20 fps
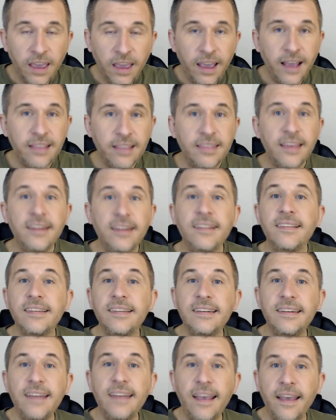and then
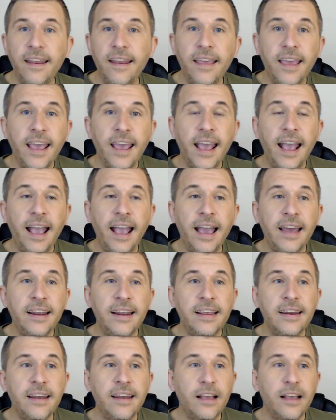instead add in